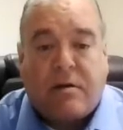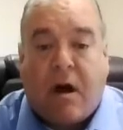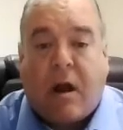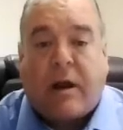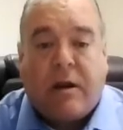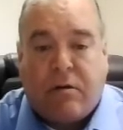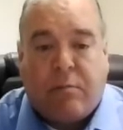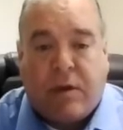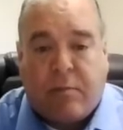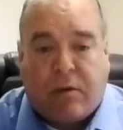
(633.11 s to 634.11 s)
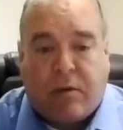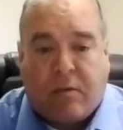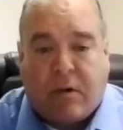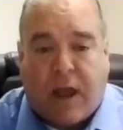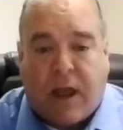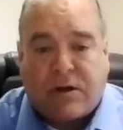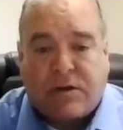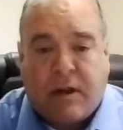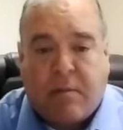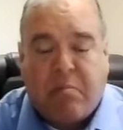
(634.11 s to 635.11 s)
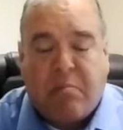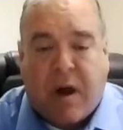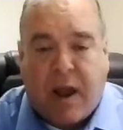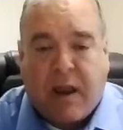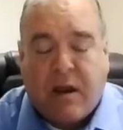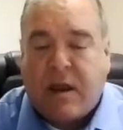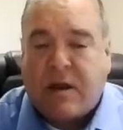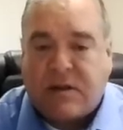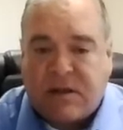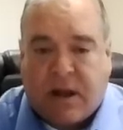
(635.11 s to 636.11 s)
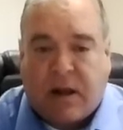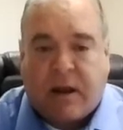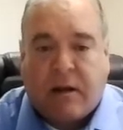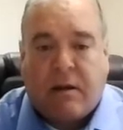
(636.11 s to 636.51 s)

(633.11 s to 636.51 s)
talking to people who are actually buying and selling